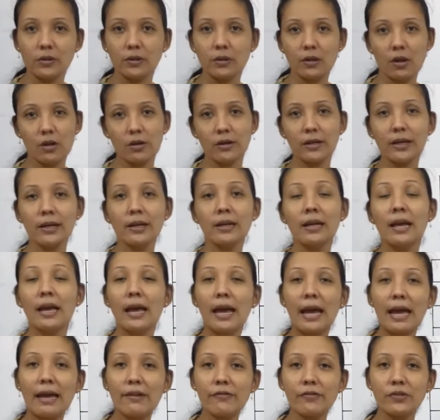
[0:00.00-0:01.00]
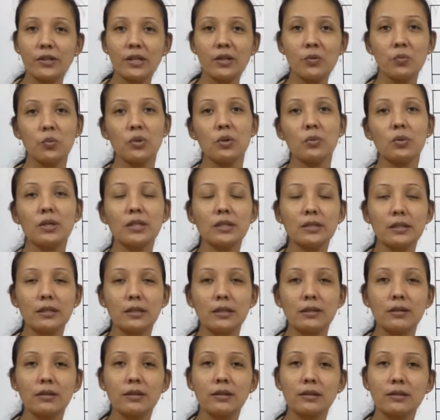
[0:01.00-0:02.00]
Alright, and then we will
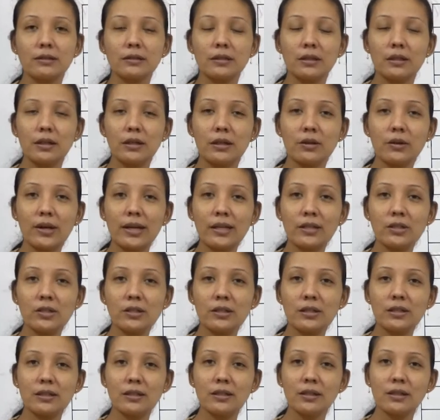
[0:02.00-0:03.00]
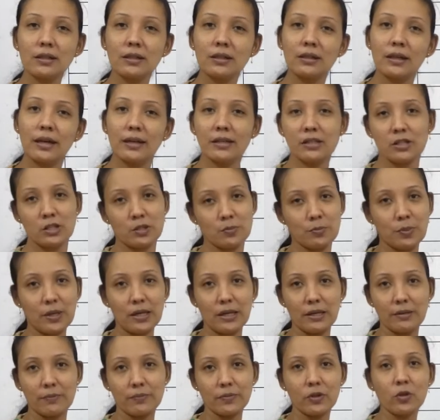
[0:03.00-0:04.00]
write it in the correct
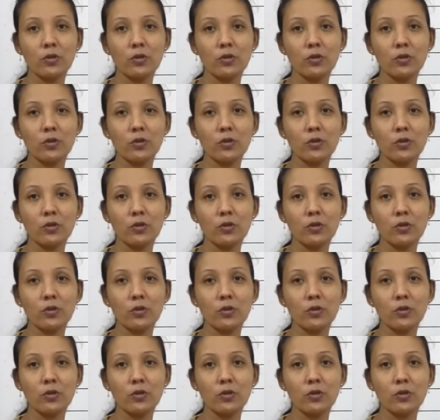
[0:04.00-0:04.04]
spelling.